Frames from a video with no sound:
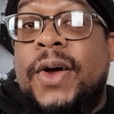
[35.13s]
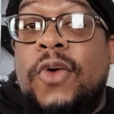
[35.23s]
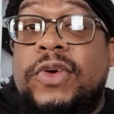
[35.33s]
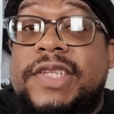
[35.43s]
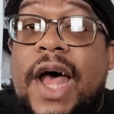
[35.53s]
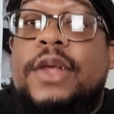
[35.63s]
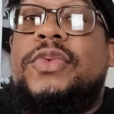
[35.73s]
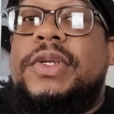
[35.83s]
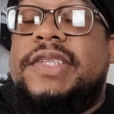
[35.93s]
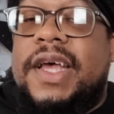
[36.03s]
over his
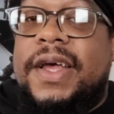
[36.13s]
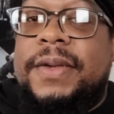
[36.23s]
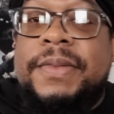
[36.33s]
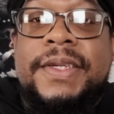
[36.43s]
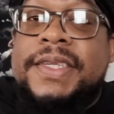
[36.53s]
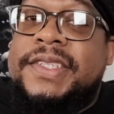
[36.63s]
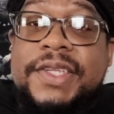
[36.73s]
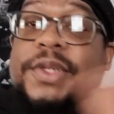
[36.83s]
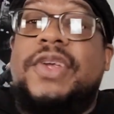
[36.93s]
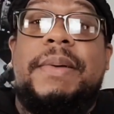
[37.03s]
house one time.
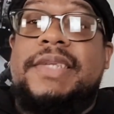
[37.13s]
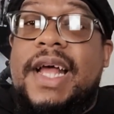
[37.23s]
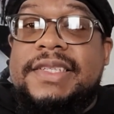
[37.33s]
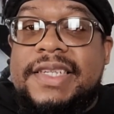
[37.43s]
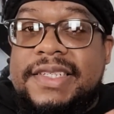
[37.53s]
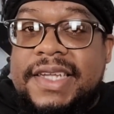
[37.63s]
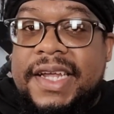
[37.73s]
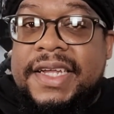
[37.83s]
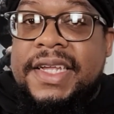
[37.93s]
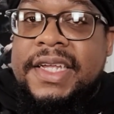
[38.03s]
Still traumatized to this
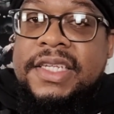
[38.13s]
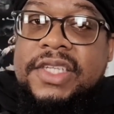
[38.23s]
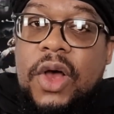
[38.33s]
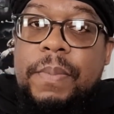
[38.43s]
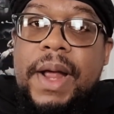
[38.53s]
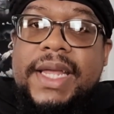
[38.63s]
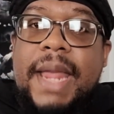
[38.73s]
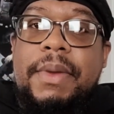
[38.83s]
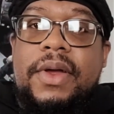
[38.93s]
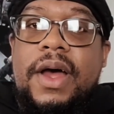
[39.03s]
day. So, but I
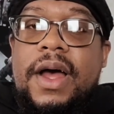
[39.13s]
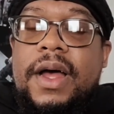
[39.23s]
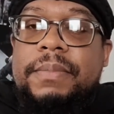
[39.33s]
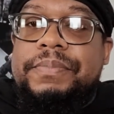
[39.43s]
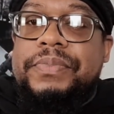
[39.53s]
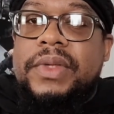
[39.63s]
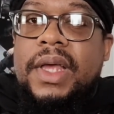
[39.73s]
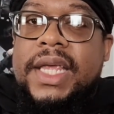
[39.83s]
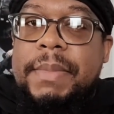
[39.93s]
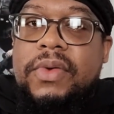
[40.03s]
came
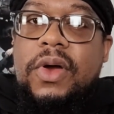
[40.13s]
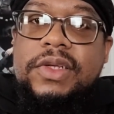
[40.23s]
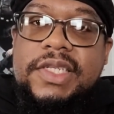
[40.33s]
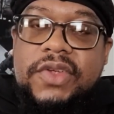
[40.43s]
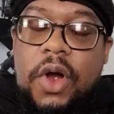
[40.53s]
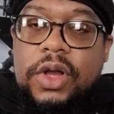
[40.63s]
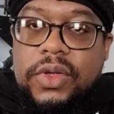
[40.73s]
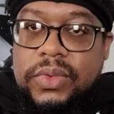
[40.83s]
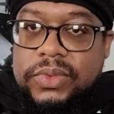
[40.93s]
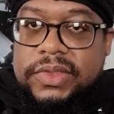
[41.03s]
across these
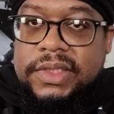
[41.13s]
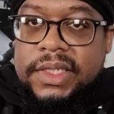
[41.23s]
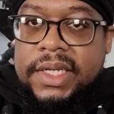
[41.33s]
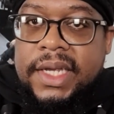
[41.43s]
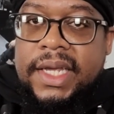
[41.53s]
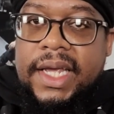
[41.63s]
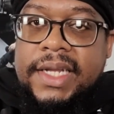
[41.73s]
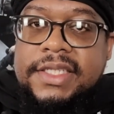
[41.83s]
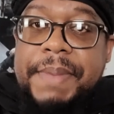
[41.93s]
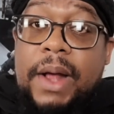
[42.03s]
articles, and
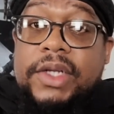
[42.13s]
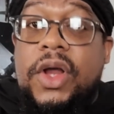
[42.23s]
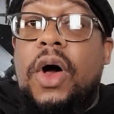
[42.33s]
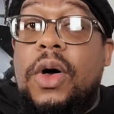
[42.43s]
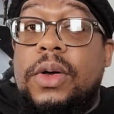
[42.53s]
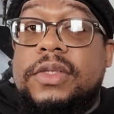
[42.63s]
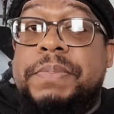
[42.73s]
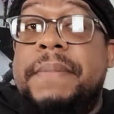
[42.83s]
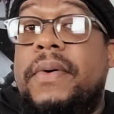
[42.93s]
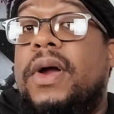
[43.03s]
it's about dogs.
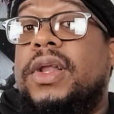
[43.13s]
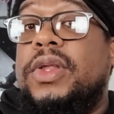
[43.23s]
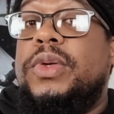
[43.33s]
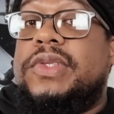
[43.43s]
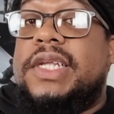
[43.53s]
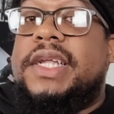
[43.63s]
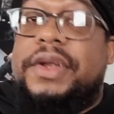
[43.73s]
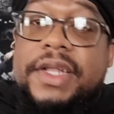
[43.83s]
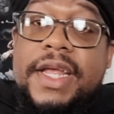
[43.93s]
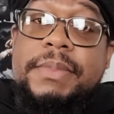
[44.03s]
People are losing
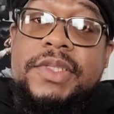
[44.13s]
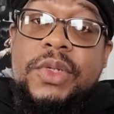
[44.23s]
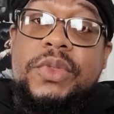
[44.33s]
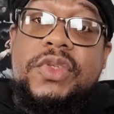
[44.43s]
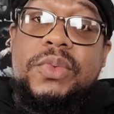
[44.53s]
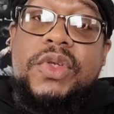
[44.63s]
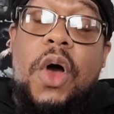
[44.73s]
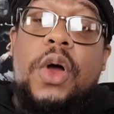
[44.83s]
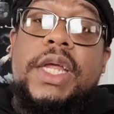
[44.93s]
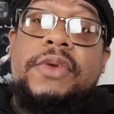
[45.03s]
their limbs due to
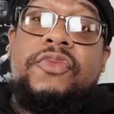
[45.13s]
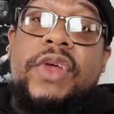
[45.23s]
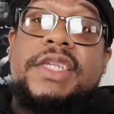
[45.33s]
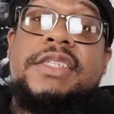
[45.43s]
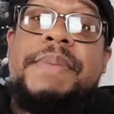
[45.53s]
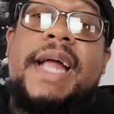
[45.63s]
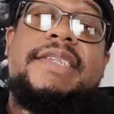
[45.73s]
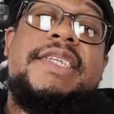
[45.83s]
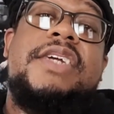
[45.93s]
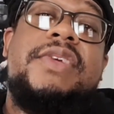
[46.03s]
dog infectious
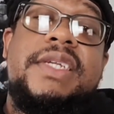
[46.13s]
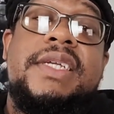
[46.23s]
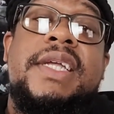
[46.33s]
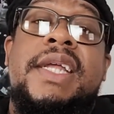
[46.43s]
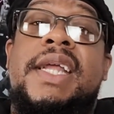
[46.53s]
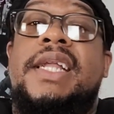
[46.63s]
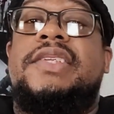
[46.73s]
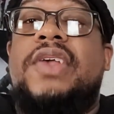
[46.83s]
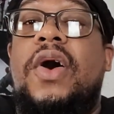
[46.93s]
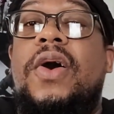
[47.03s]
bacteria. It
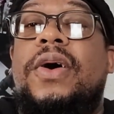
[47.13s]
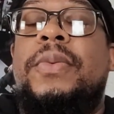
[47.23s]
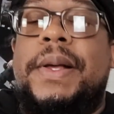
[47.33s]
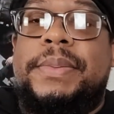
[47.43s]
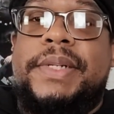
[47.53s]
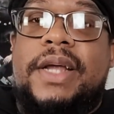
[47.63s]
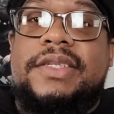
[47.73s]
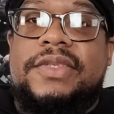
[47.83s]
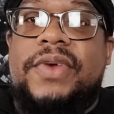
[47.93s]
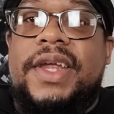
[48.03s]
is called, hope I
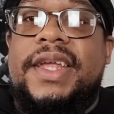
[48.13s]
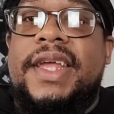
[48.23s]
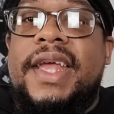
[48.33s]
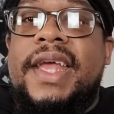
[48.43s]
pronounce this right,